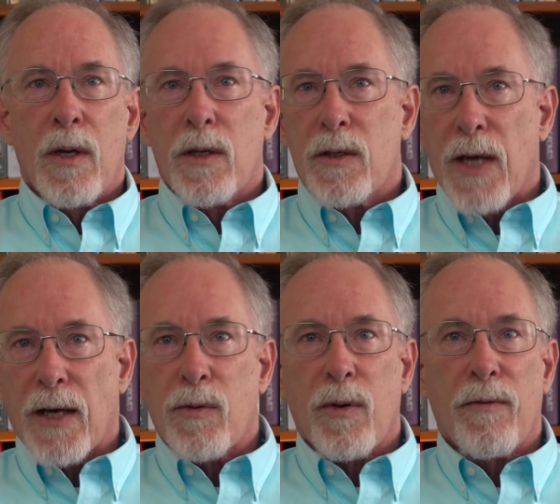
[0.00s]

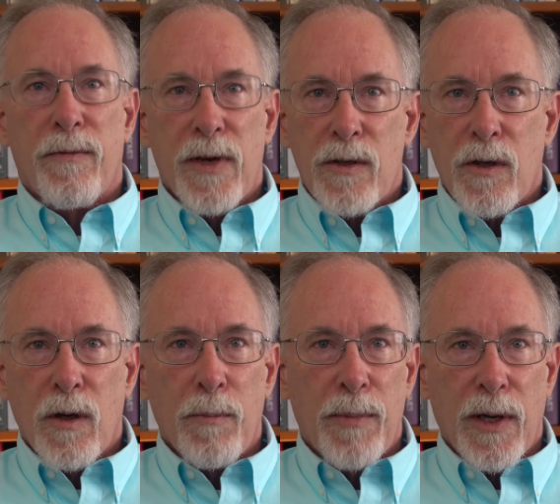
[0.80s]
sexual and
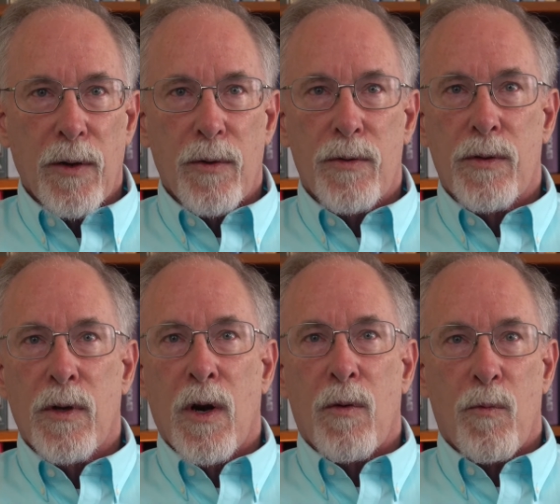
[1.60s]
physical abuse,
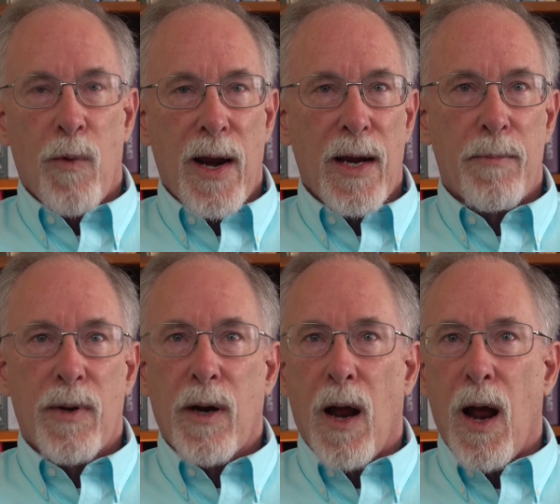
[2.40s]
rape,
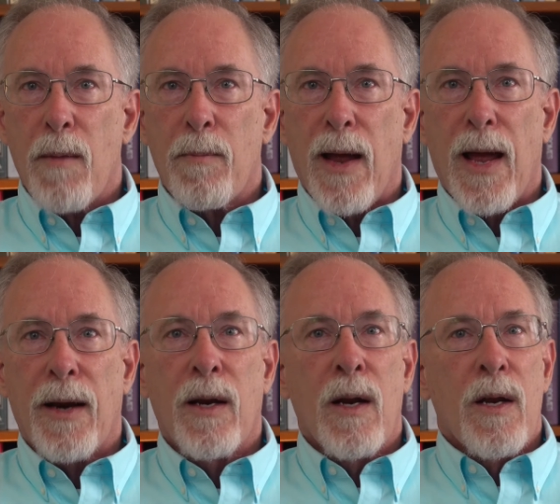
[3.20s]

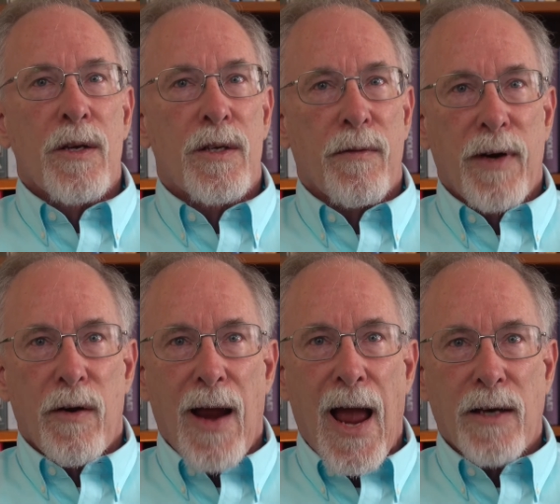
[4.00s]
combat,
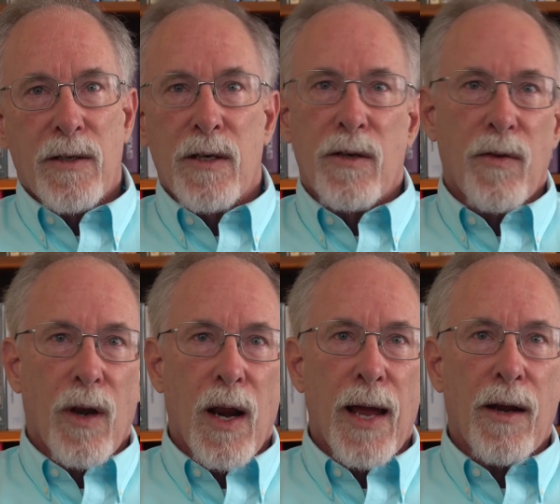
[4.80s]
severe accidents, and the
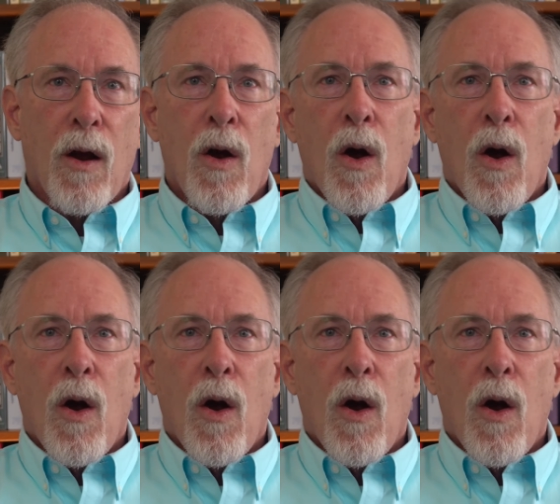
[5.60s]
like